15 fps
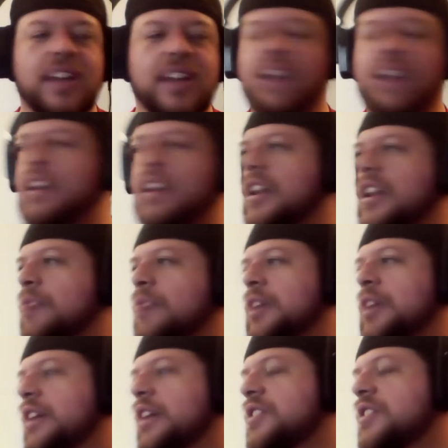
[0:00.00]
And I'll be
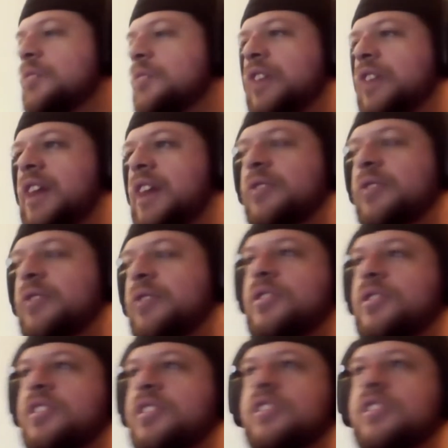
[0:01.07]
honest, I'm only halfway through the
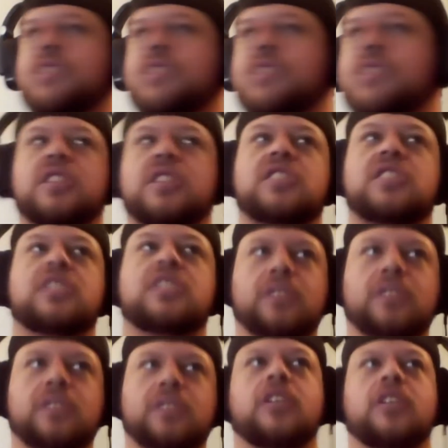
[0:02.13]
series, so I still don't
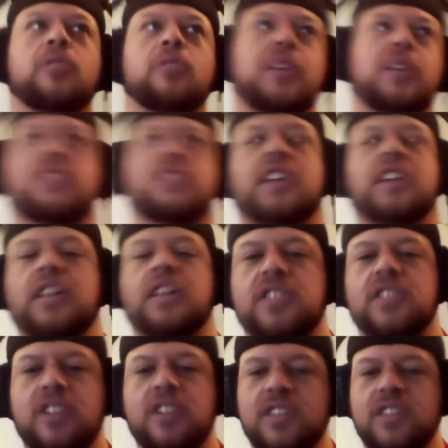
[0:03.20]
know, because it kind of
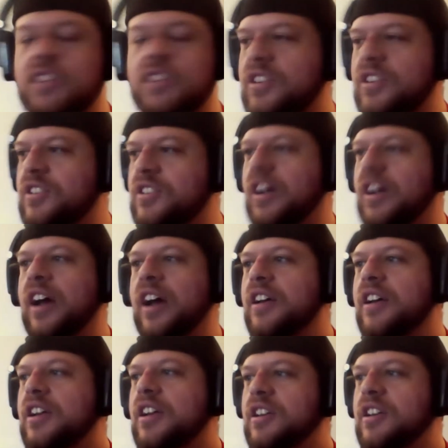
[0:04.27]
starts in this
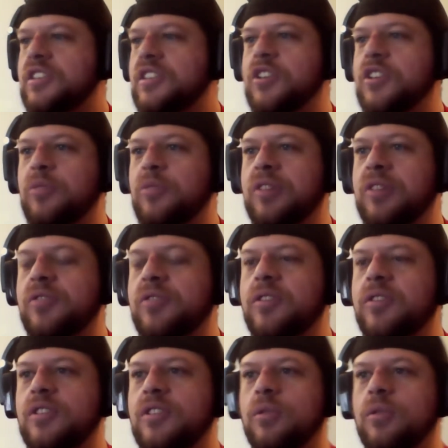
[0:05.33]
dystopian future
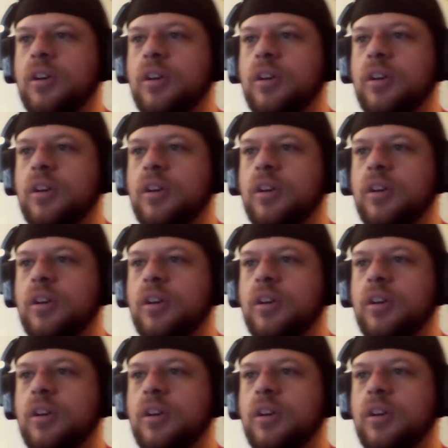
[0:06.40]
where